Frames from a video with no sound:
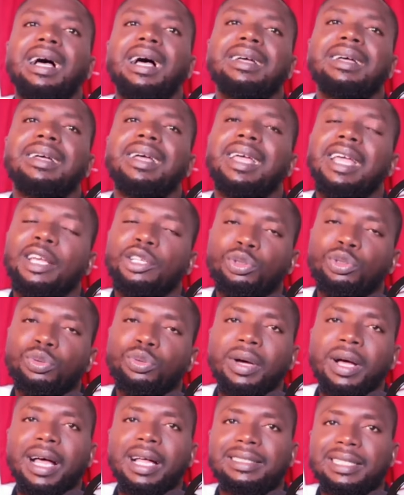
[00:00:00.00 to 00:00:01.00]
Edu,
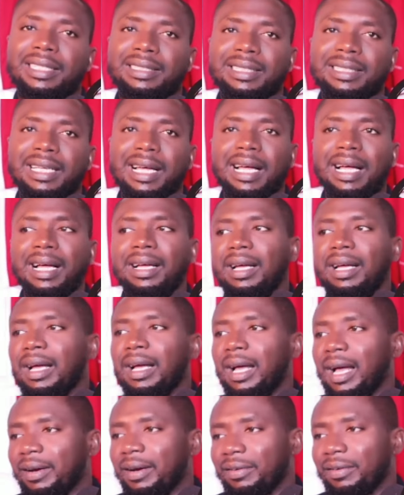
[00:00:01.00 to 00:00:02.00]
Arteta,
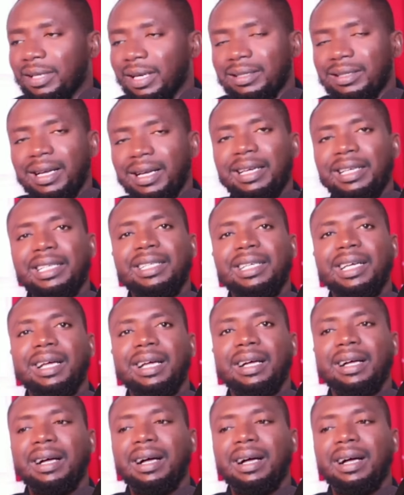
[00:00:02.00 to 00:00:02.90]
and Richard Garlic